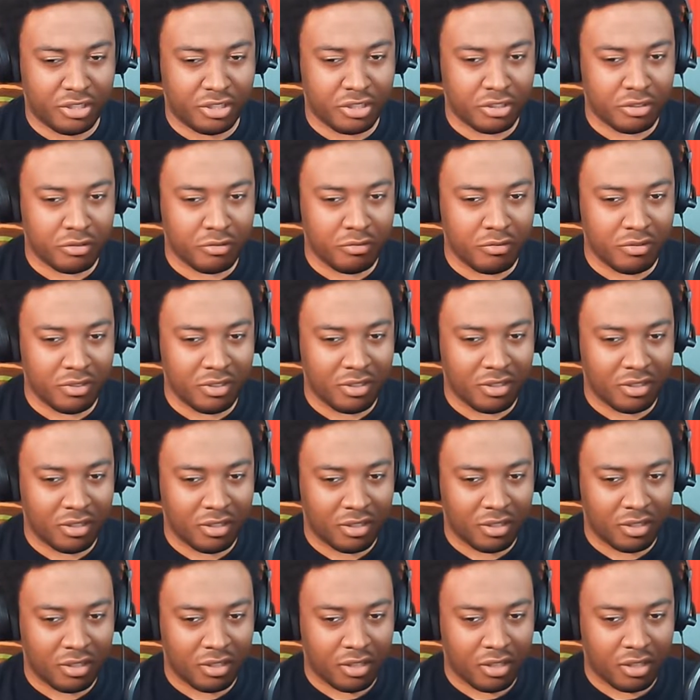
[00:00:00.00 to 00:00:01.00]
June?
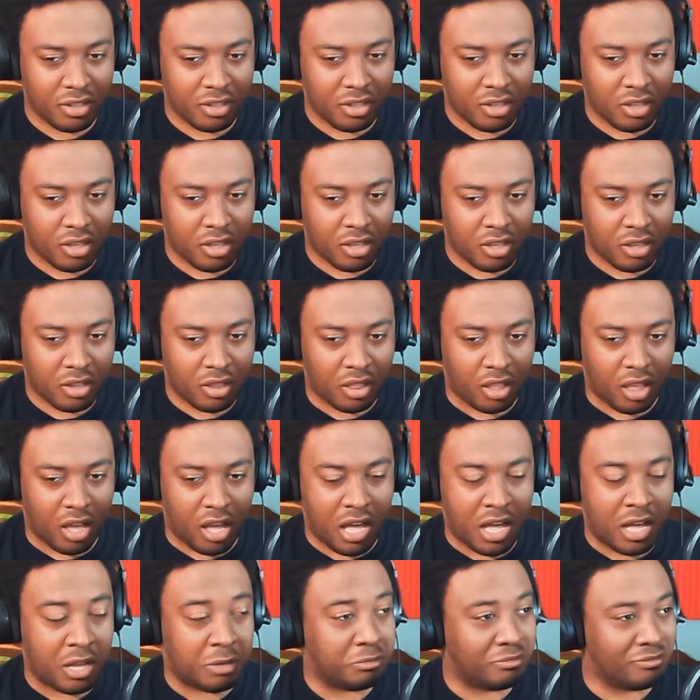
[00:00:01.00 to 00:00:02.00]
Mario and the Rabbids
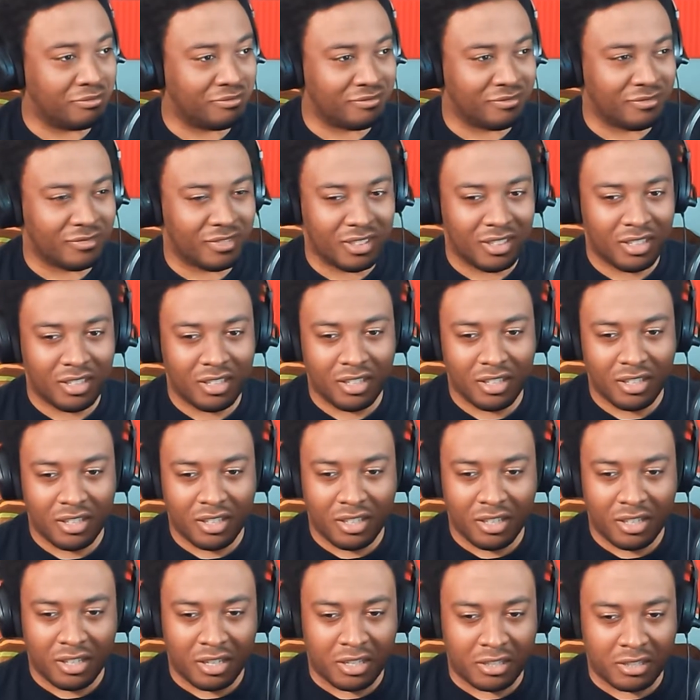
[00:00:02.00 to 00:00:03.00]
uh, blast off for a
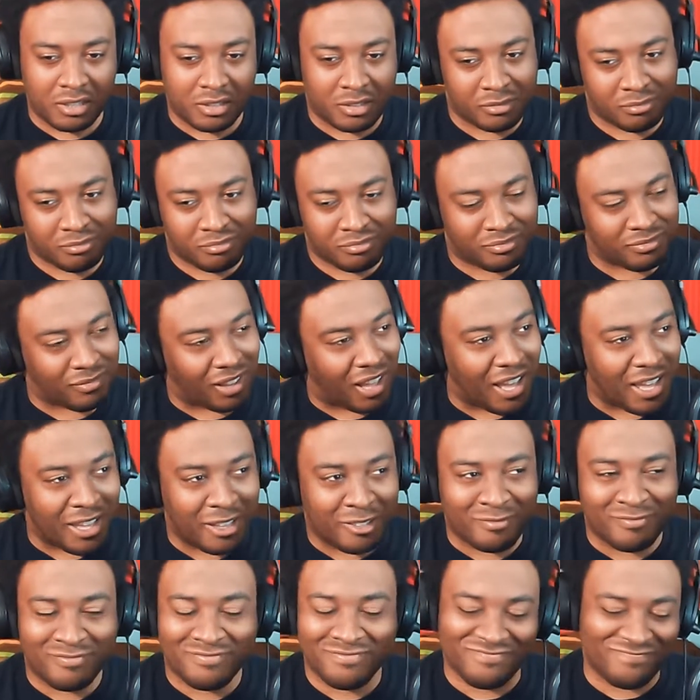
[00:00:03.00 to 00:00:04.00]
uh, galactic uh,
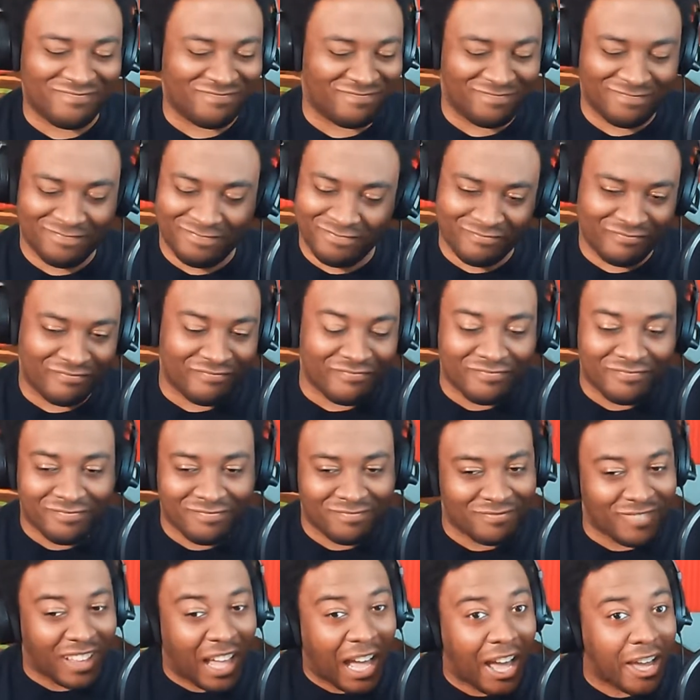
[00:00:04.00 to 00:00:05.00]
adventure I, in the latest
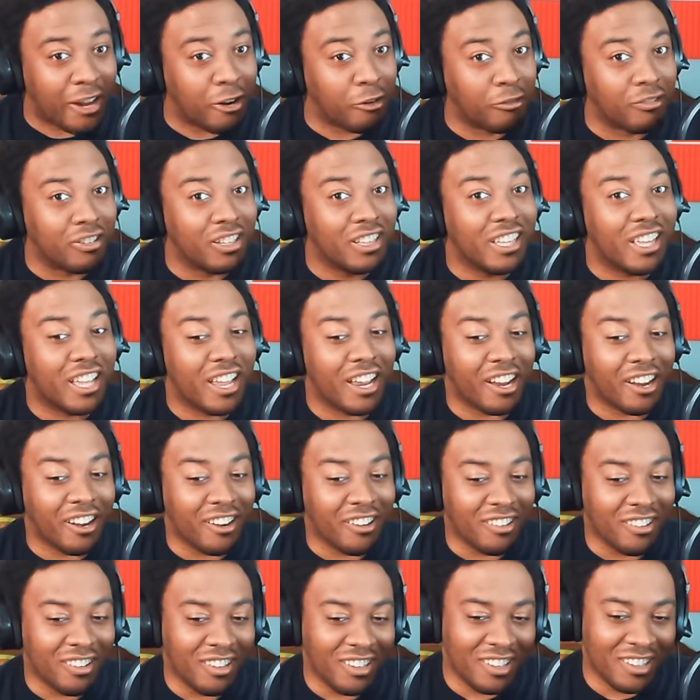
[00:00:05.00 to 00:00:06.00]
Mario I don't really
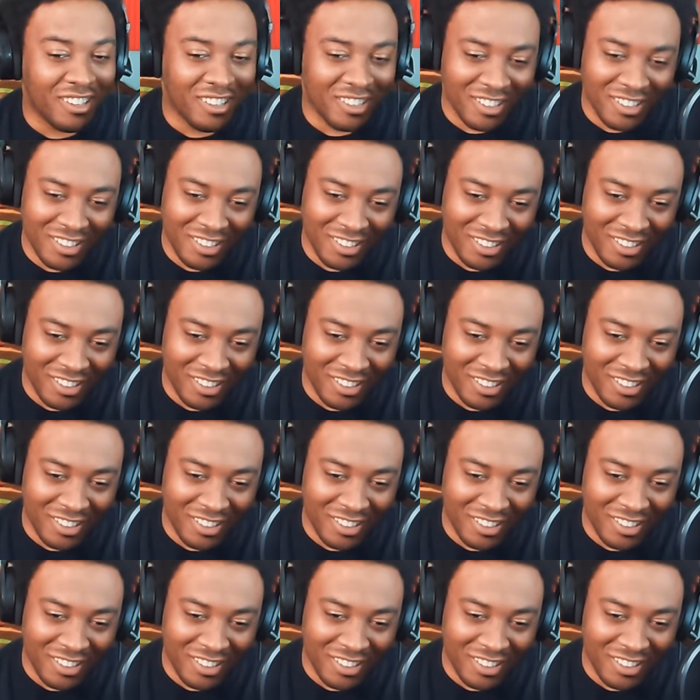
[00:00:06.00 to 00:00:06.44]
care. game.